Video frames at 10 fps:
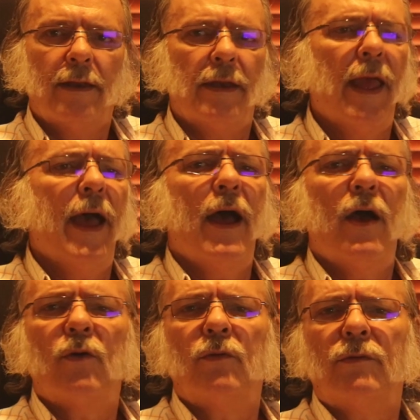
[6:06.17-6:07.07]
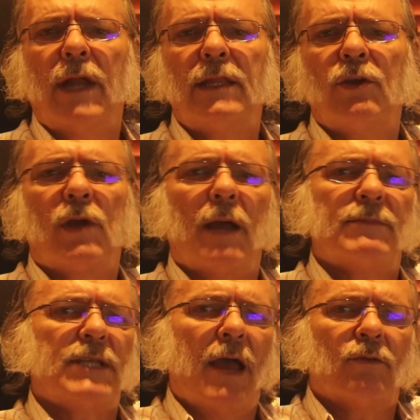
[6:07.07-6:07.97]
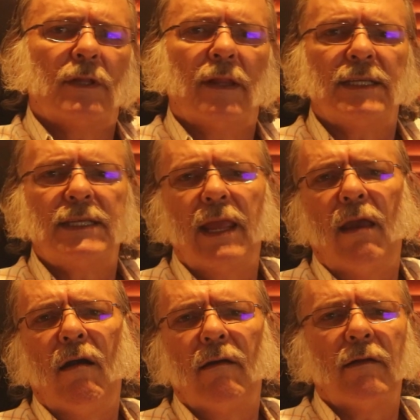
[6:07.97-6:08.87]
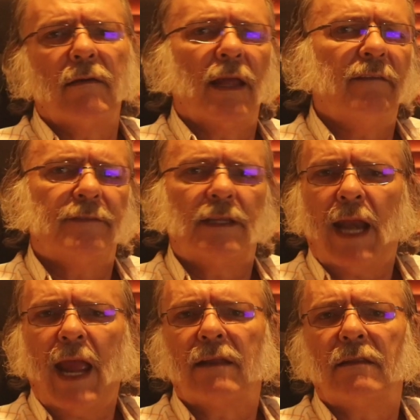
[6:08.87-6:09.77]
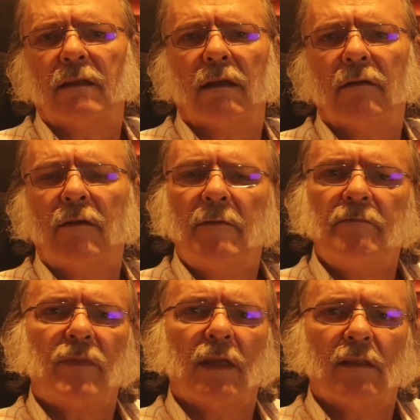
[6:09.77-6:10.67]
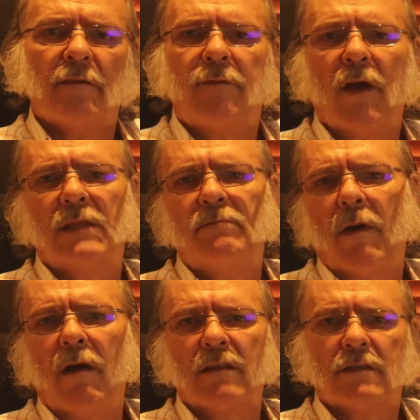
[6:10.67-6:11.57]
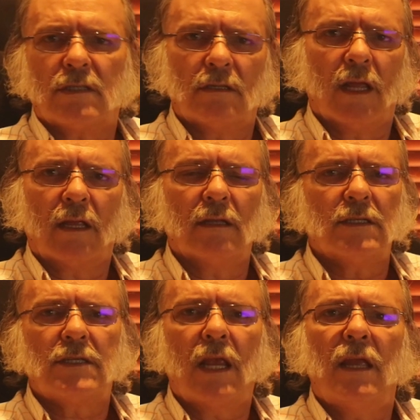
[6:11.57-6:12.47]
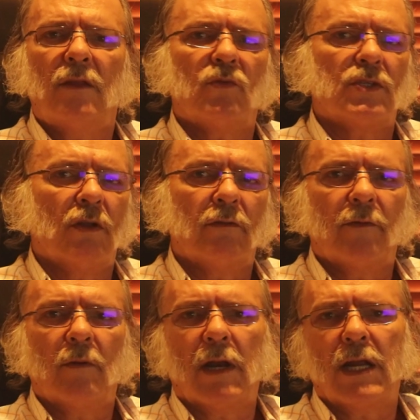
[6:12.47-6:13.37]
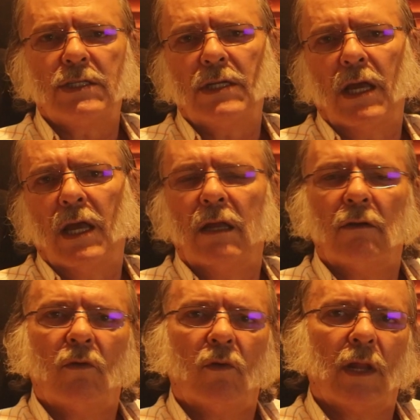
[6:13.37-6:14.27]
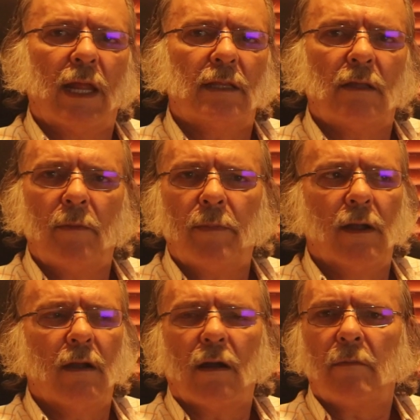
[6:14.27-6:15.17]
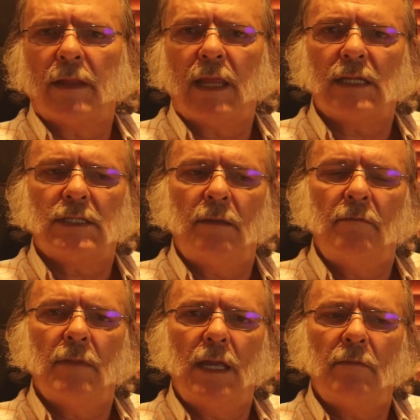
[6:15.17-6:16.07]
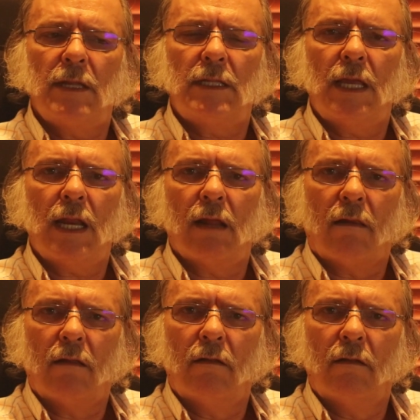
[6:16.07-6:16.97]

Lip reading: Now NATO comes out and they say, yeah, they've tracked the flight paths and they can see it was not from Russia and all that type of cock, but that's immaterial.